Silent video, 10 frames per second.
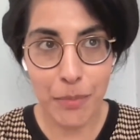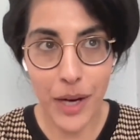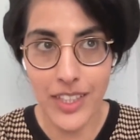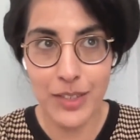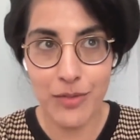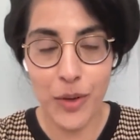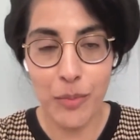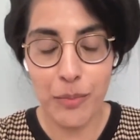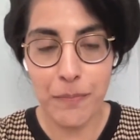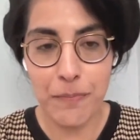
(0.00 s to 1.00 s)
But
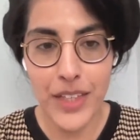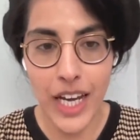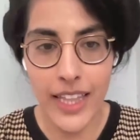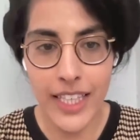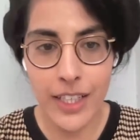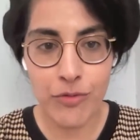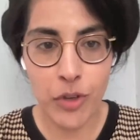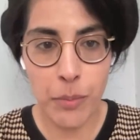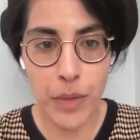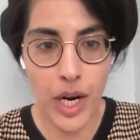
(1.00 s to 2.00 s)
from I think
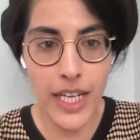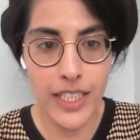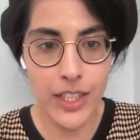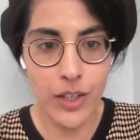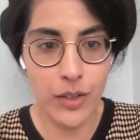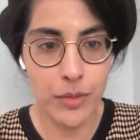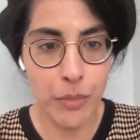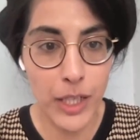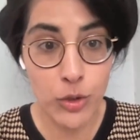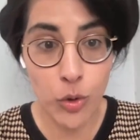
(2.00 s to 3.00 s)
from my you know
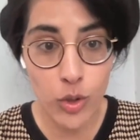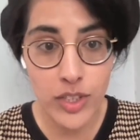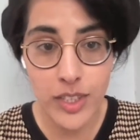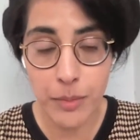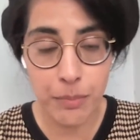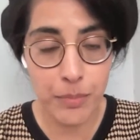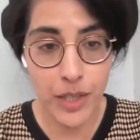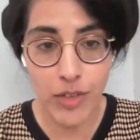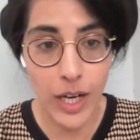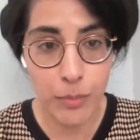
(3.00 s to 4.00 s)
my talks to
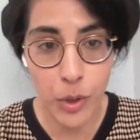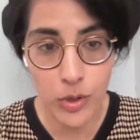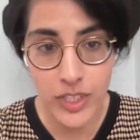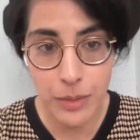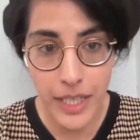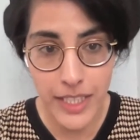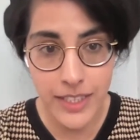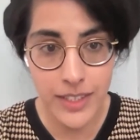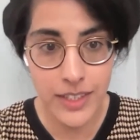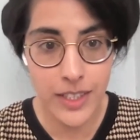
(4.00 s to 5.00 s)
around
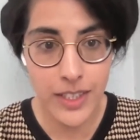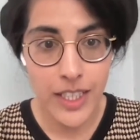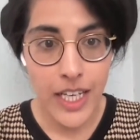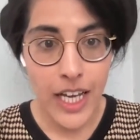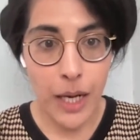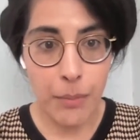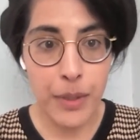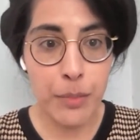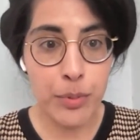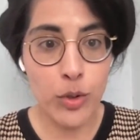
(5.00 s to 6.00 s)
policymakers and and
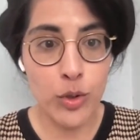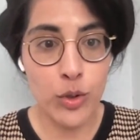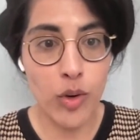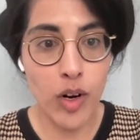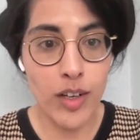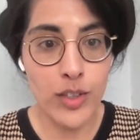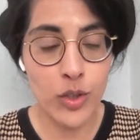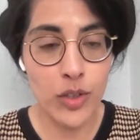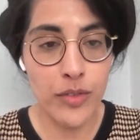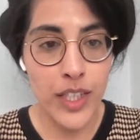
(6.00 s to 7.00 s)
people who are
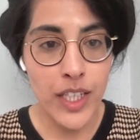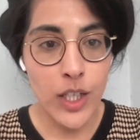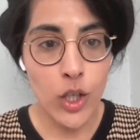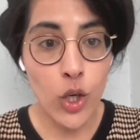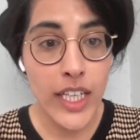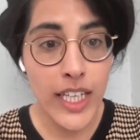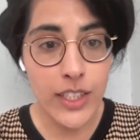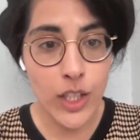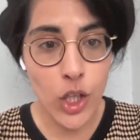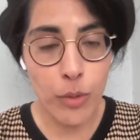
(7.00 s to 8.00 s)
sort of looking
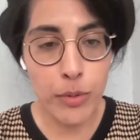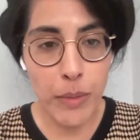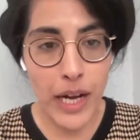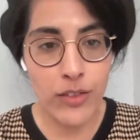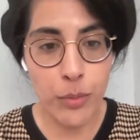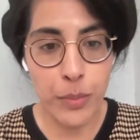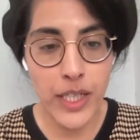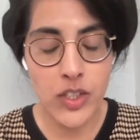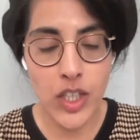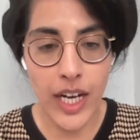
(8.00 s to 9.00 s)
at the global macro
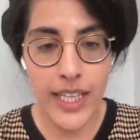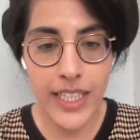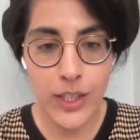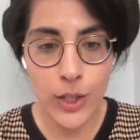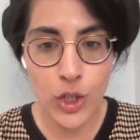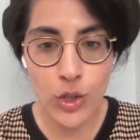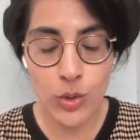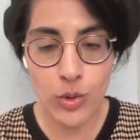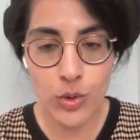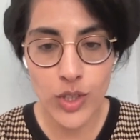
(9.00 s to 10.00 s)
picture, I think the
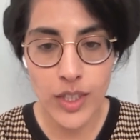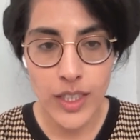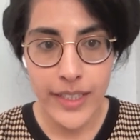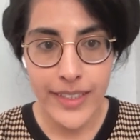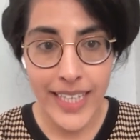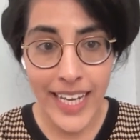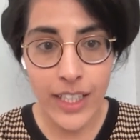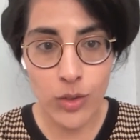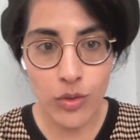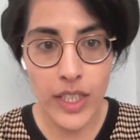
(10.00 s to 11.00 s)
huge
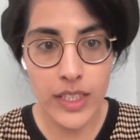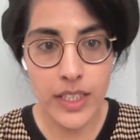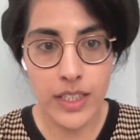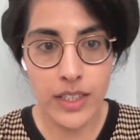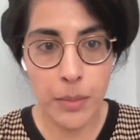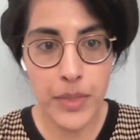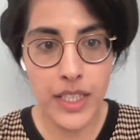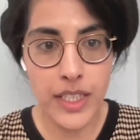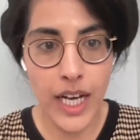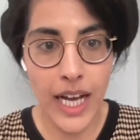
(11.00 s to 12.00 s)
tail risk and
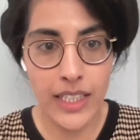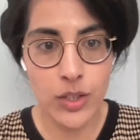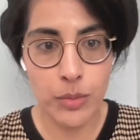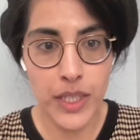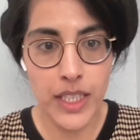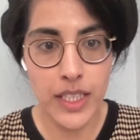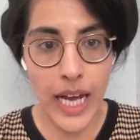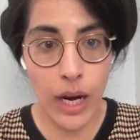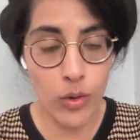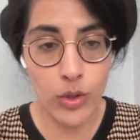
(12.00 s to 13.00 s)
something that has to be
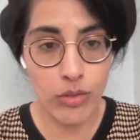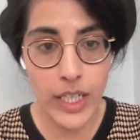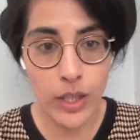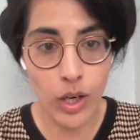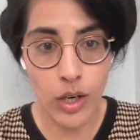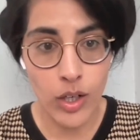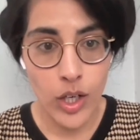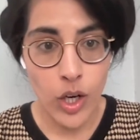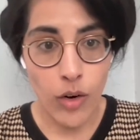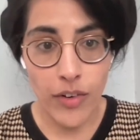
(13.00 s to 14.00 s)
now on the radar
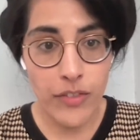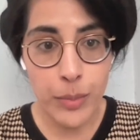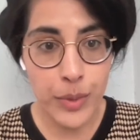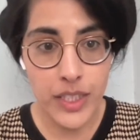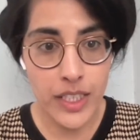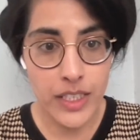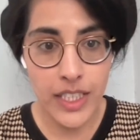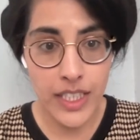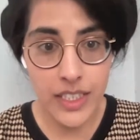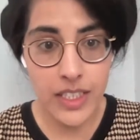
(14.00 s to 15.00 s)
of every business
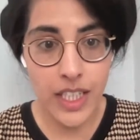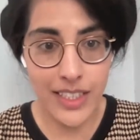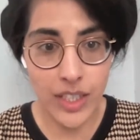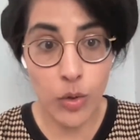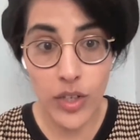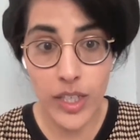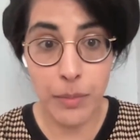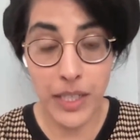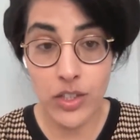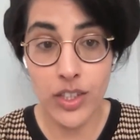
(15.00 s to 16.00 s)
is, as I already
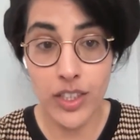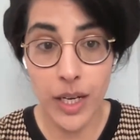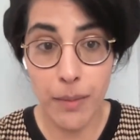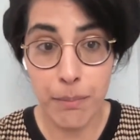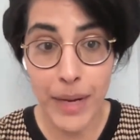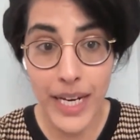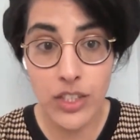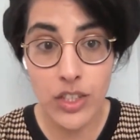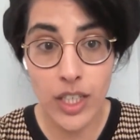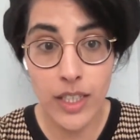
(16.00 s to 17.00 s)
mentioned, a
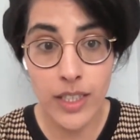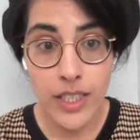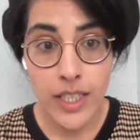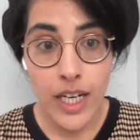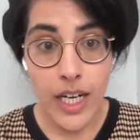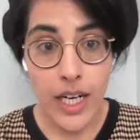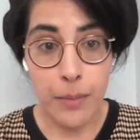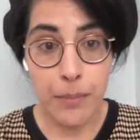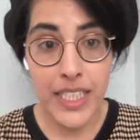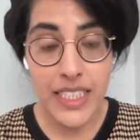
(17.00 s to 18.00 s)
major
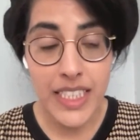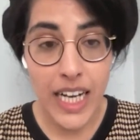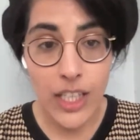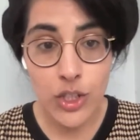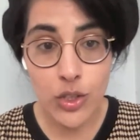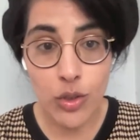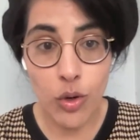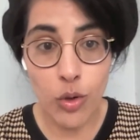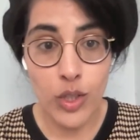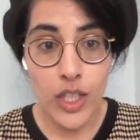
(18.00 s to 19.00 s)
um,
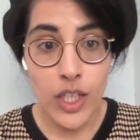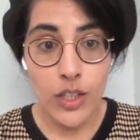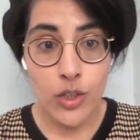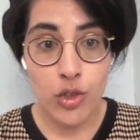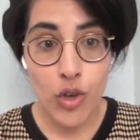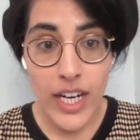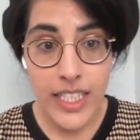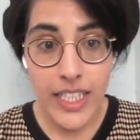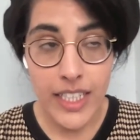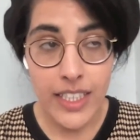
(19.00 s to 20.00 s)
international
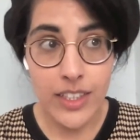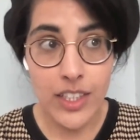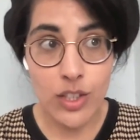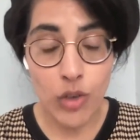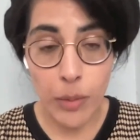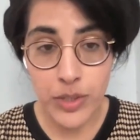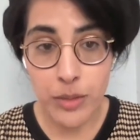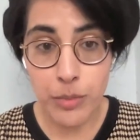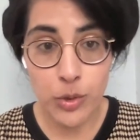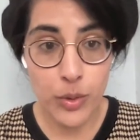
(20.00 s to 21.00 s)
trading
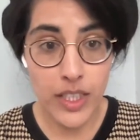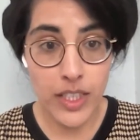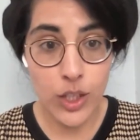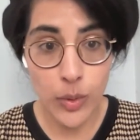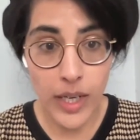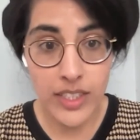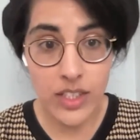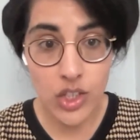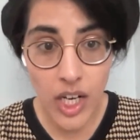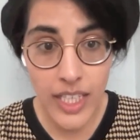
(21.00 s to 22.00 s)
disruption between the US
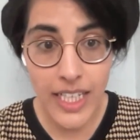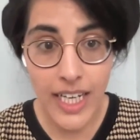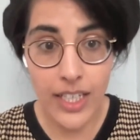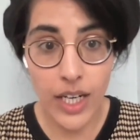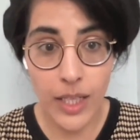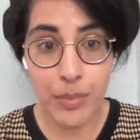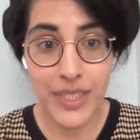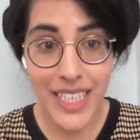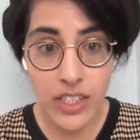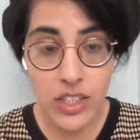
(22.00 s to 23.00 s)
and China and, and
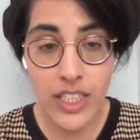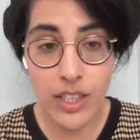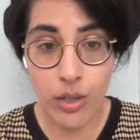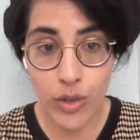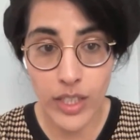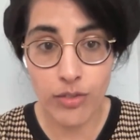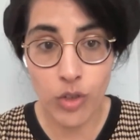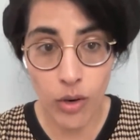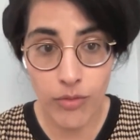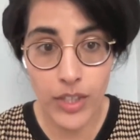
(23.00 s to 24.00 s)
potentially the threat of
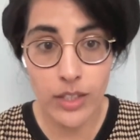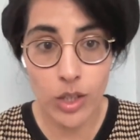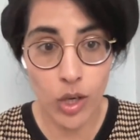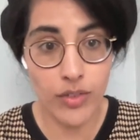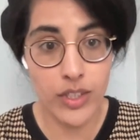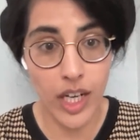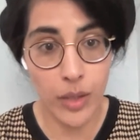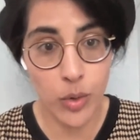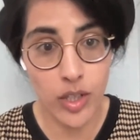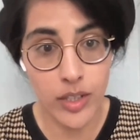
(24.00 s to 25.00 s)
conflict over
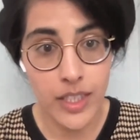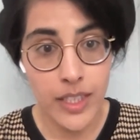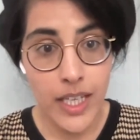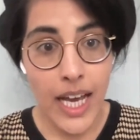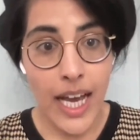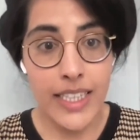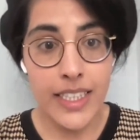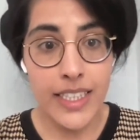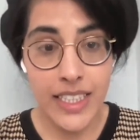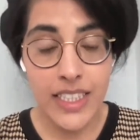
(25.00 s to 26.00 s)
Taiwan.
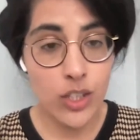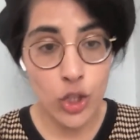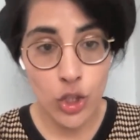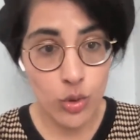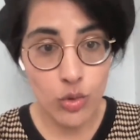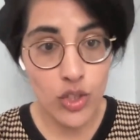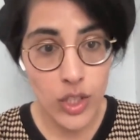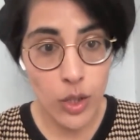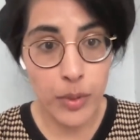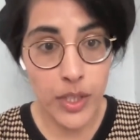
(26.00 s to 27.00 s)
And this is a huge
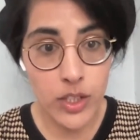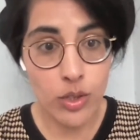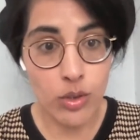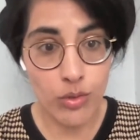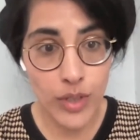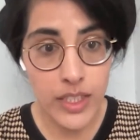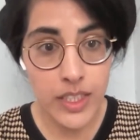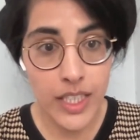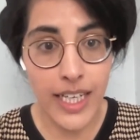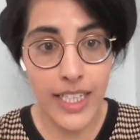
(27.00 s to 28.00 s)
geopolitical
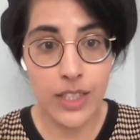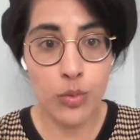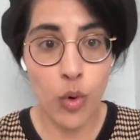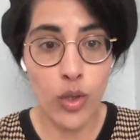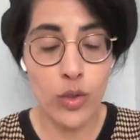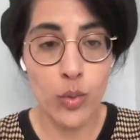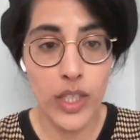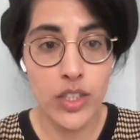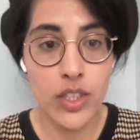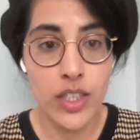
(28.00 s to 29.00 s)
risk, and it is one
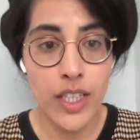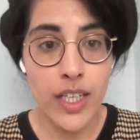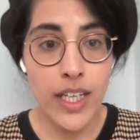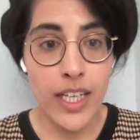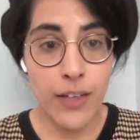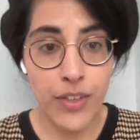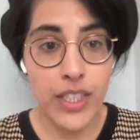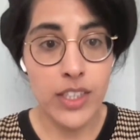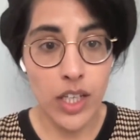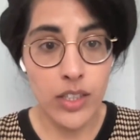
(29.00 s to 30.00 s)
which, if
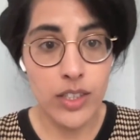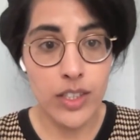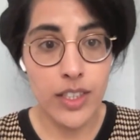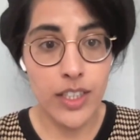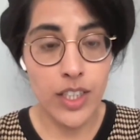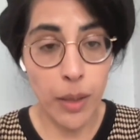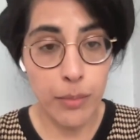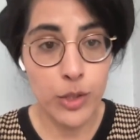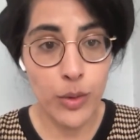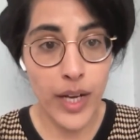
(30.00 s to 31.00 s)
it does
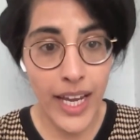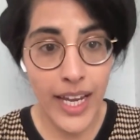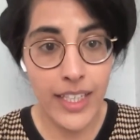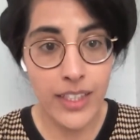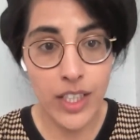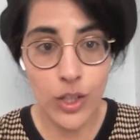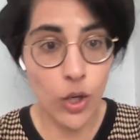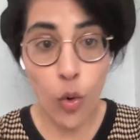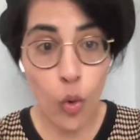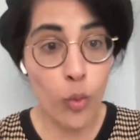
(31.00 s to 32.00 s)
come to a head, you
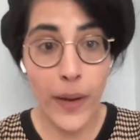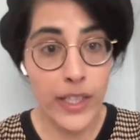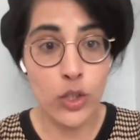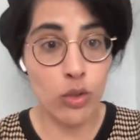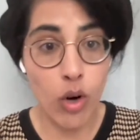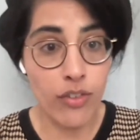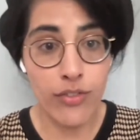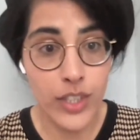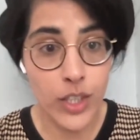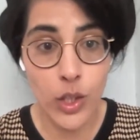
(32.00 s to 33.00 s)
know, all bets are off
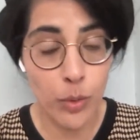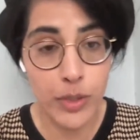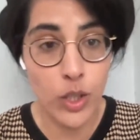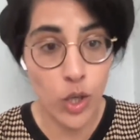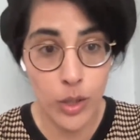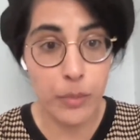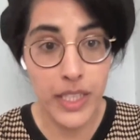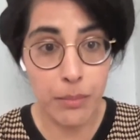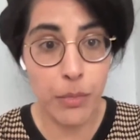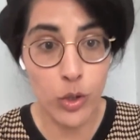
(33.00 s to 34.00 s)
for the global
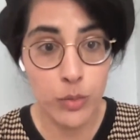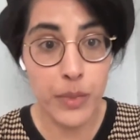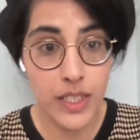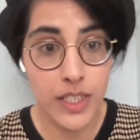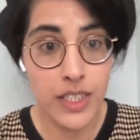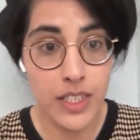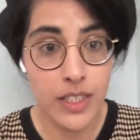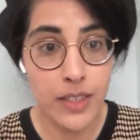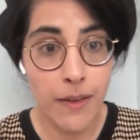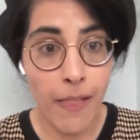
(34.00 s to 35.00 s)
economy and most businesses.